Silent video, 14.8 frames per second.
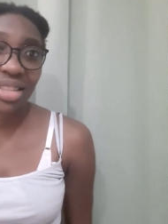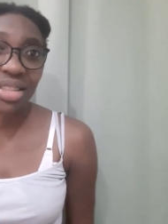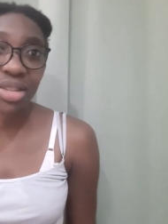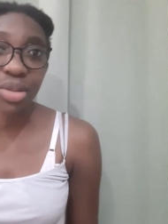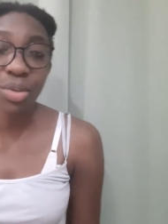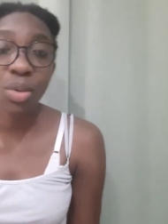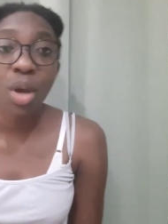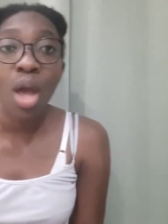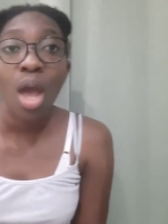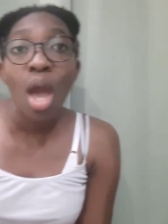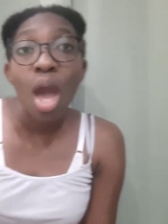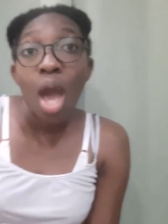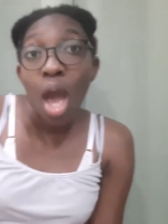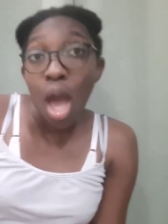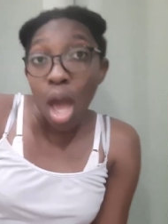so
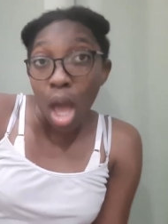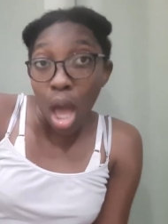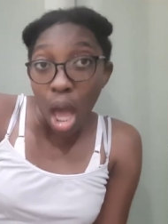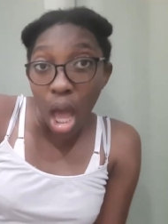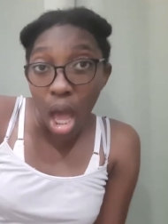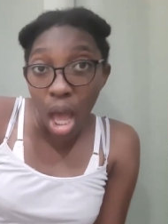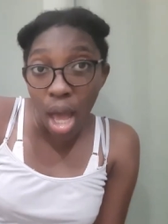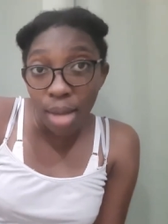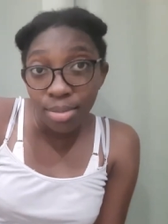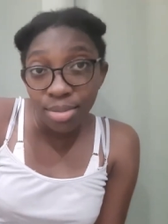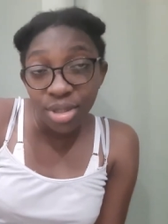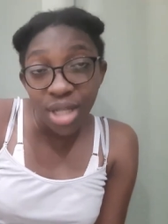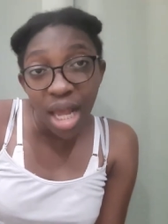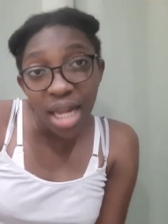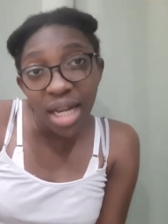um,
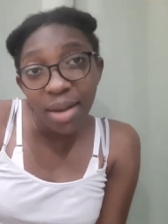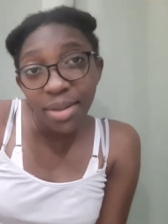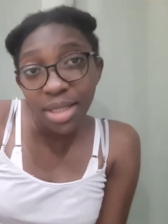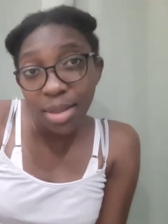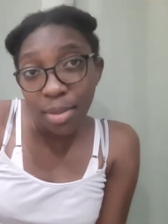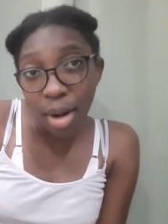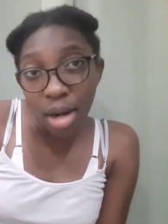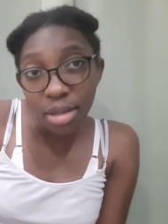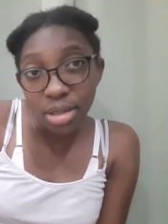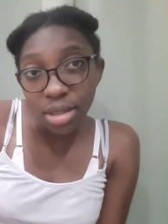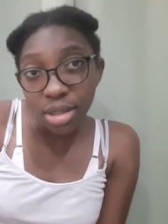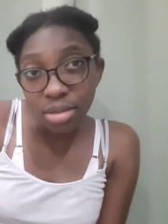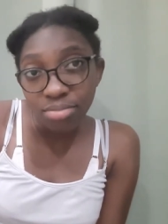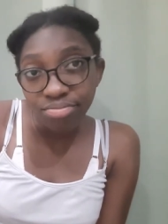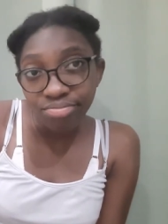child, that was
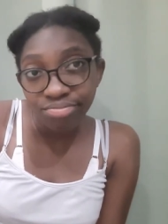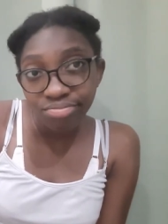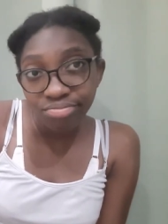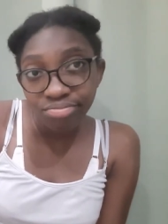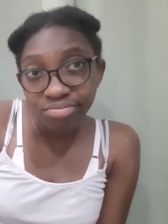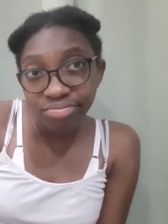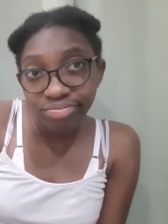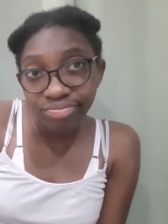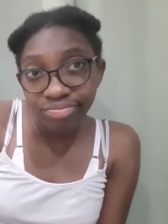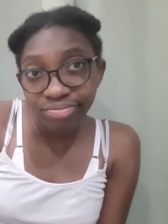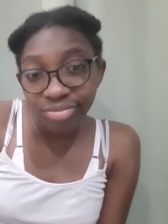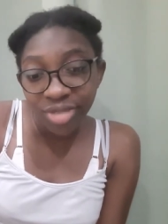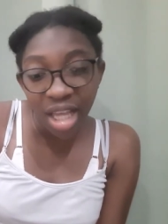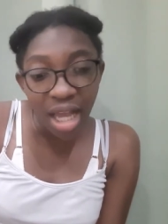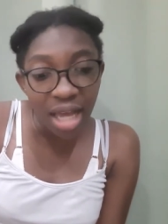embarrassing.
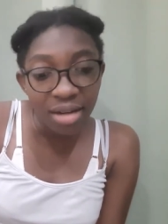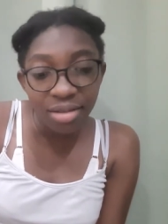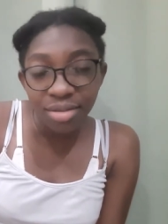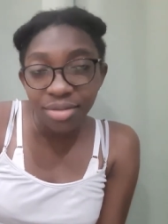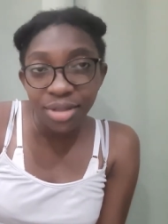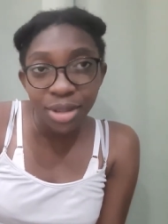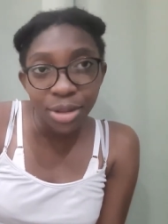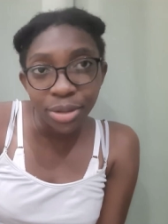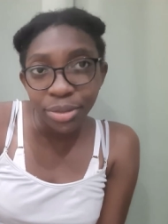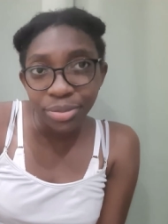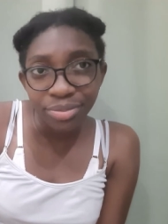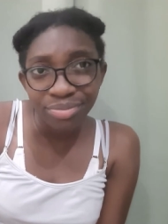Like, I don't even know.